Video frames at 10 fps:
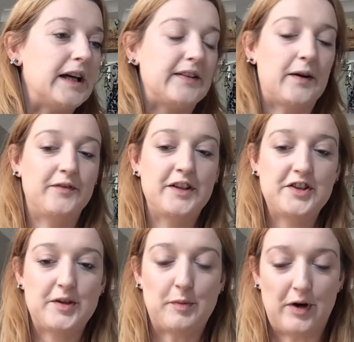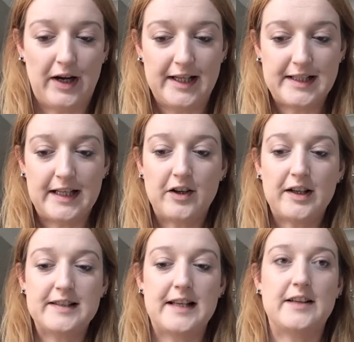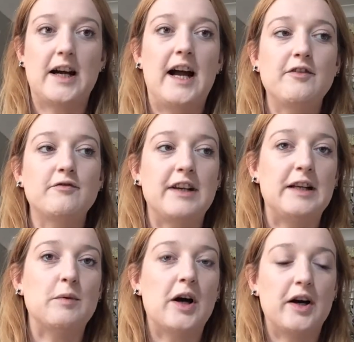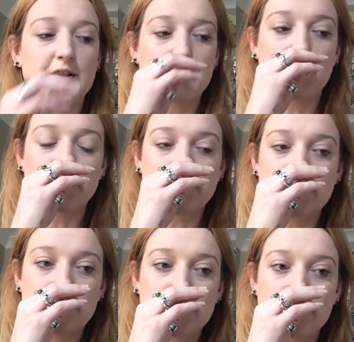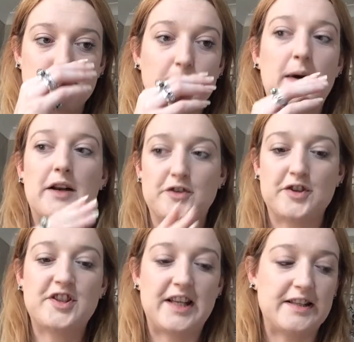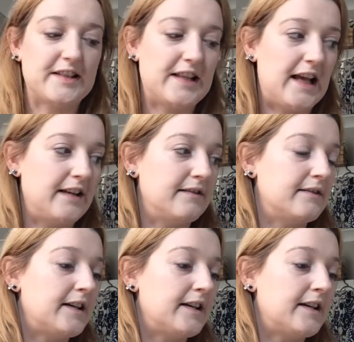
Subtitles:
So I finished the bride, and like I said, I haven't really worked on much since then.